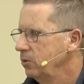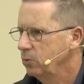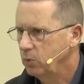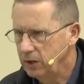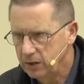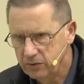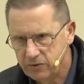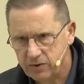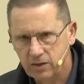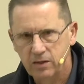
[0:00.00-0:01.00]

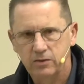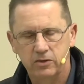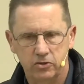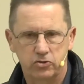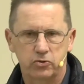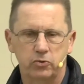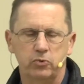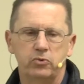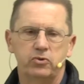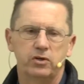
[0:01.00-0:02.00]
with the
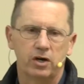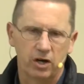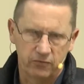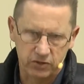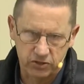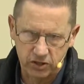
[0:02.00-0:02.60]
truth of his